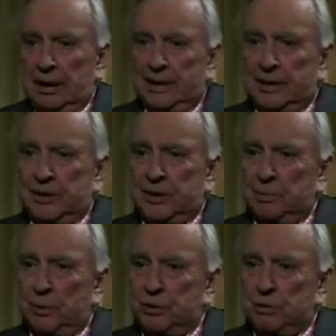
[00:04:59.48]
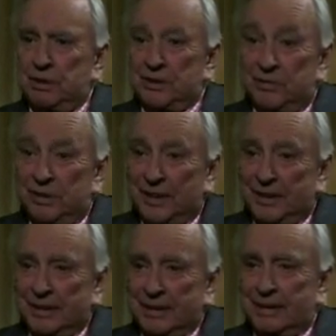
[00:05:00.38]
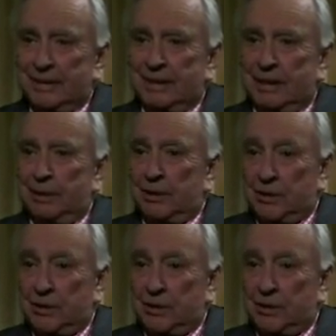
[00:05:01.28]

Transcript: as they're supposed to be civilians, keeping